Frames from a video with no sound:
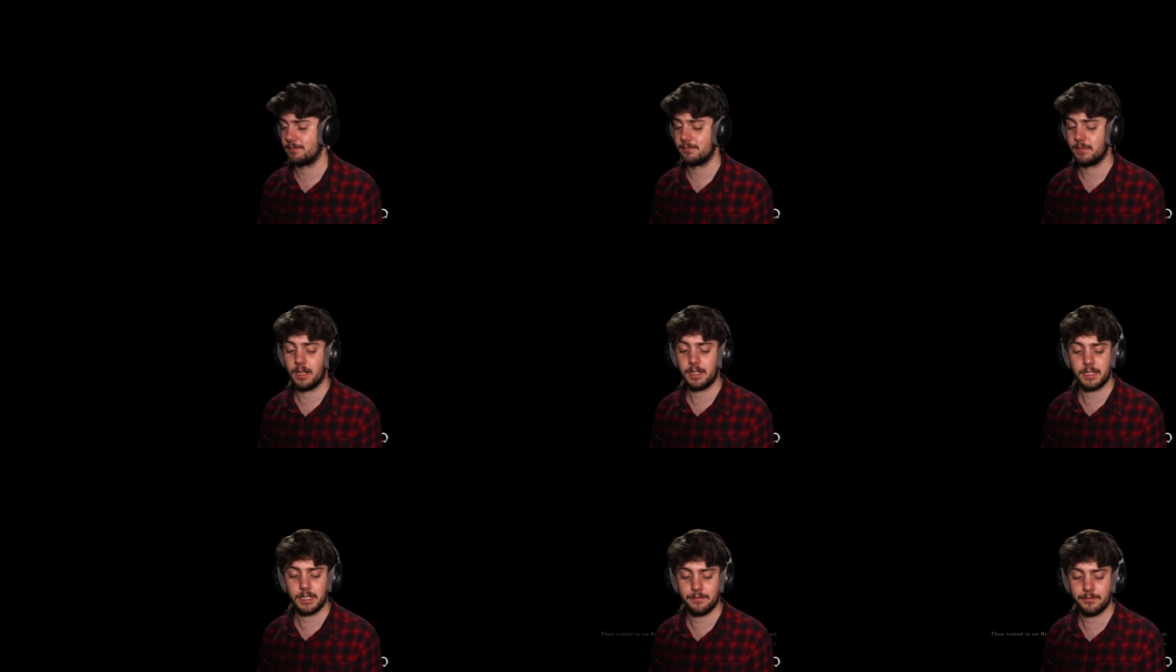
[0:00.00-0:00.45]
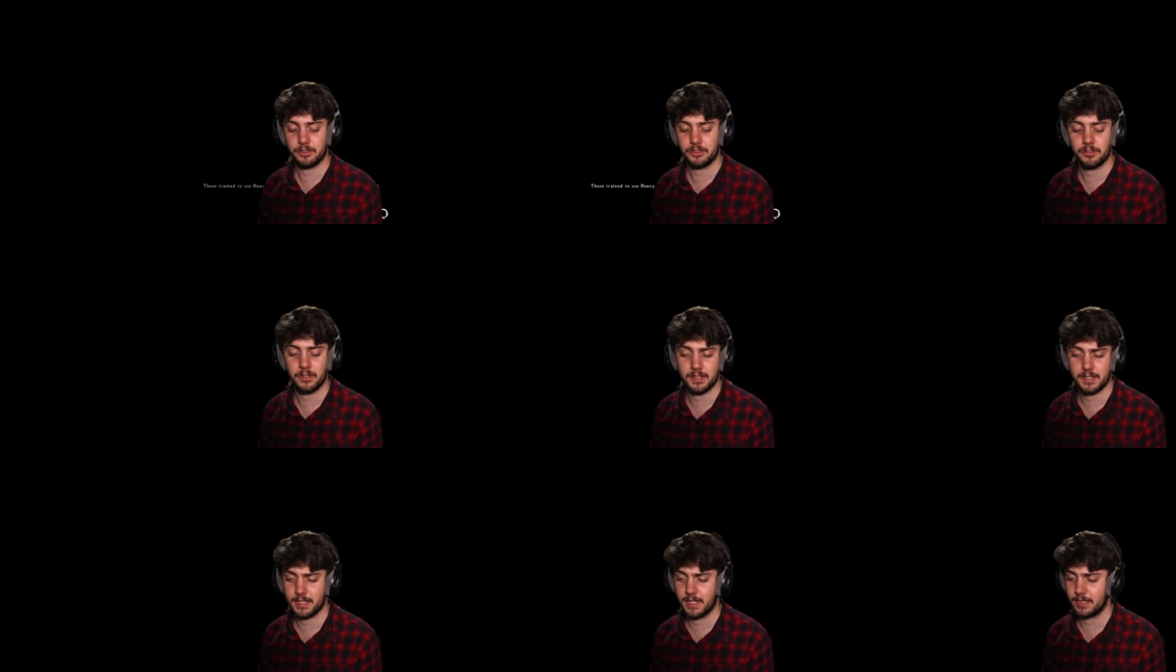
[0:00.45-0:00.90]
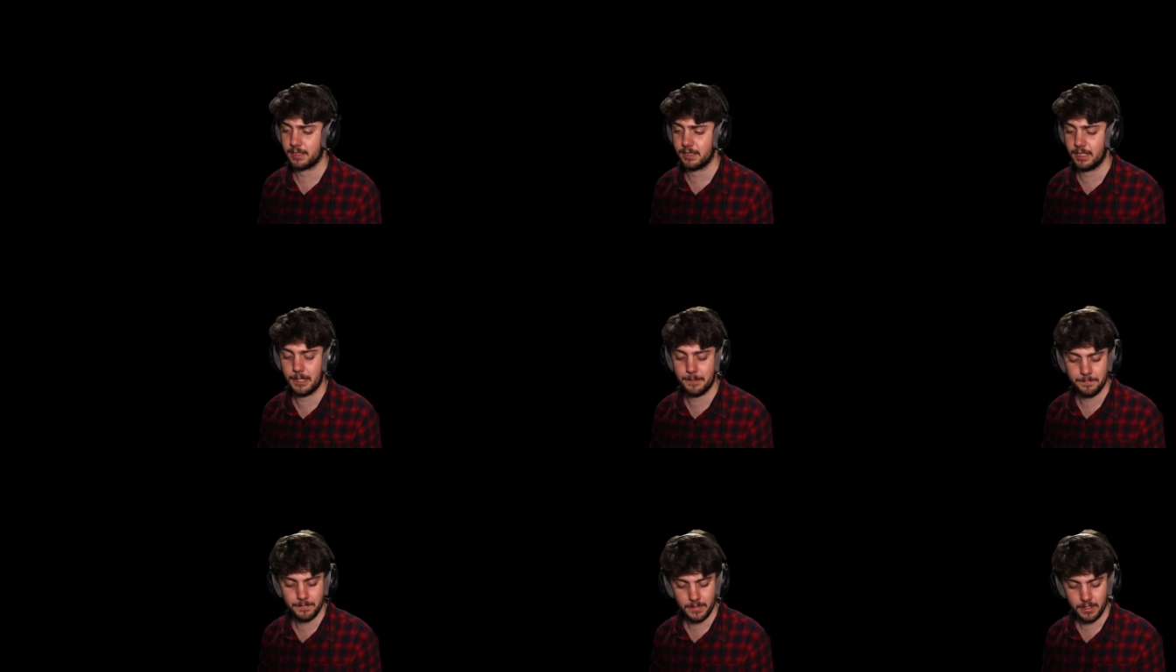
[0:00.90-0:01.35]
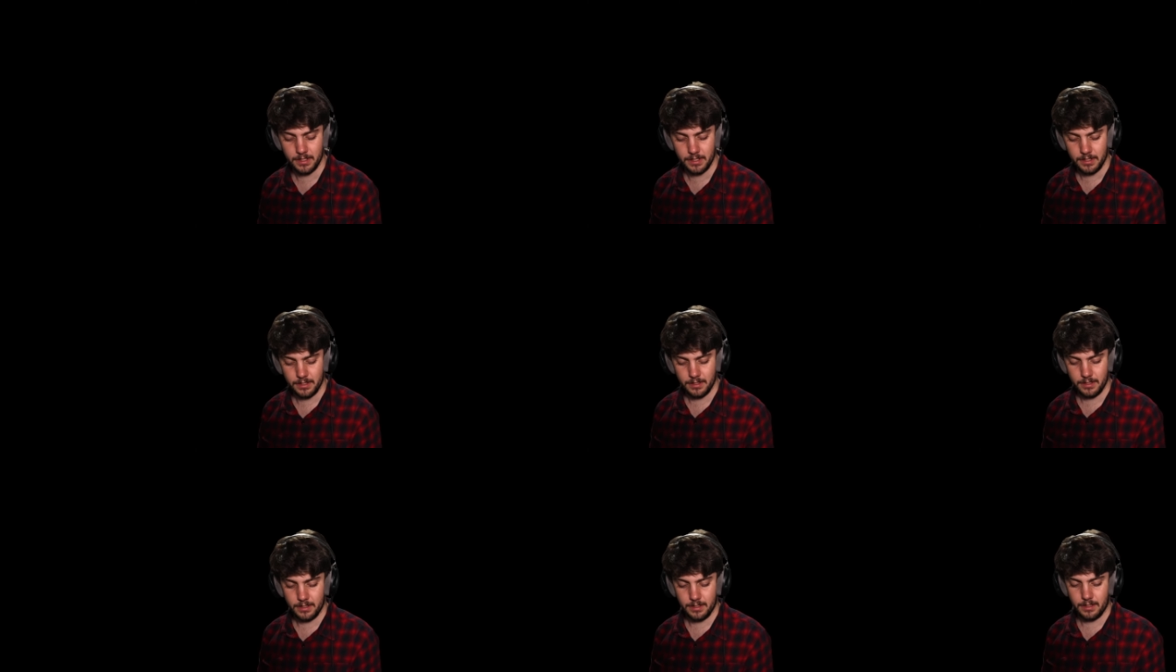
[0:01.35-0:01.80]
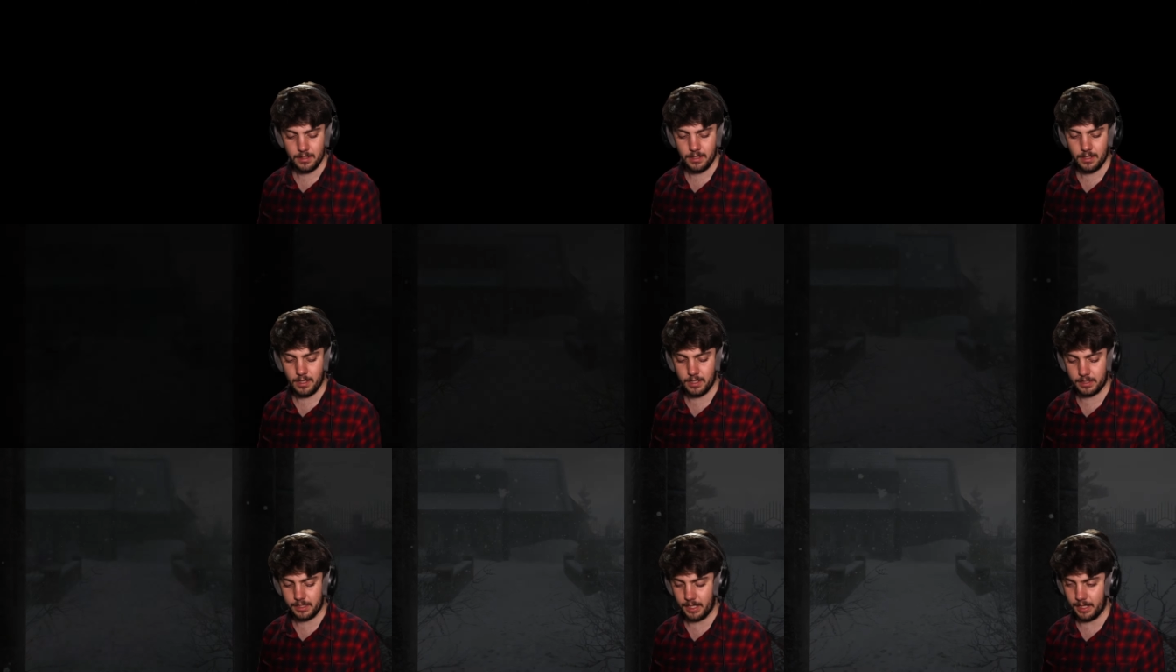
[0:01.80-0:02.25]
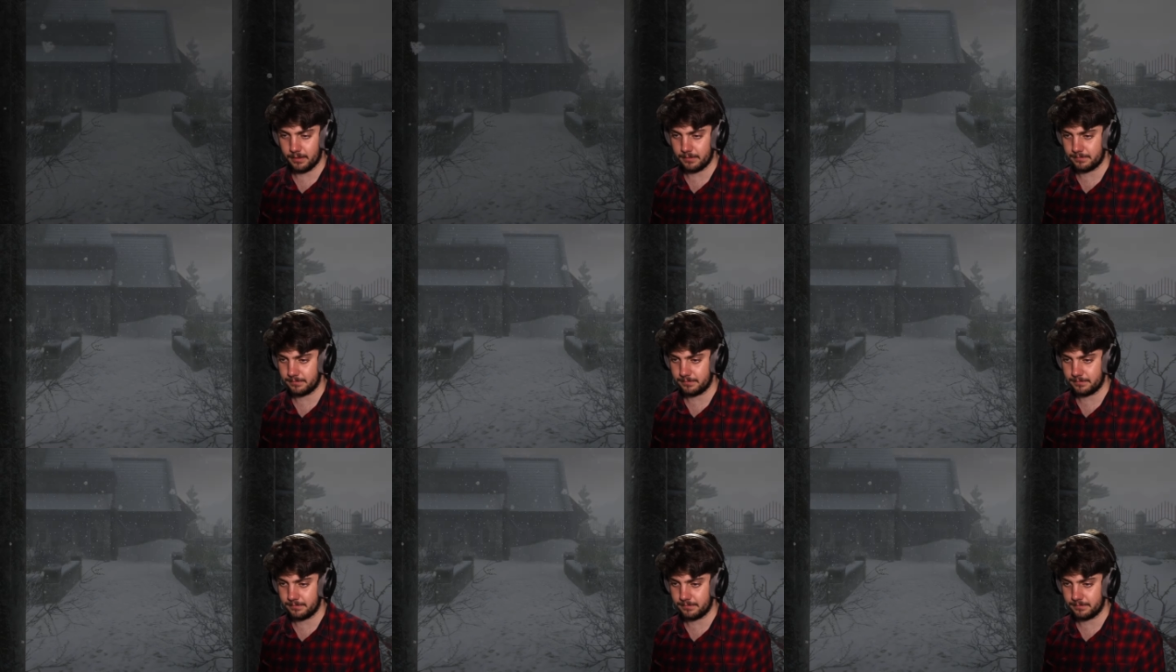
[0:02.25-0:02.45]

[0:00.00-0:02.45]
I'd never trust that guy. Okay.